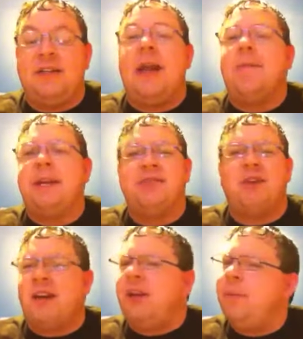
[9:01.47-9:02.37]
And then I may
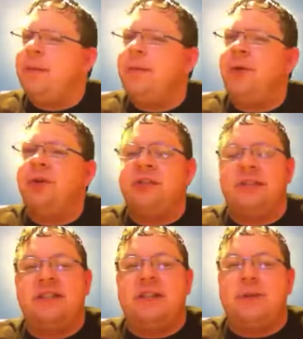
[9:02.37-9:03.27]
try a little bit more
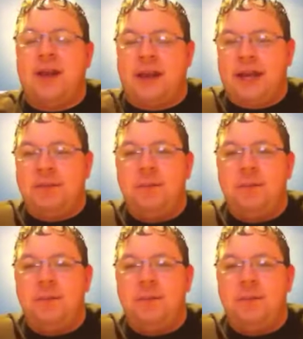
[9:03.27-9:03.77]
just to see what I like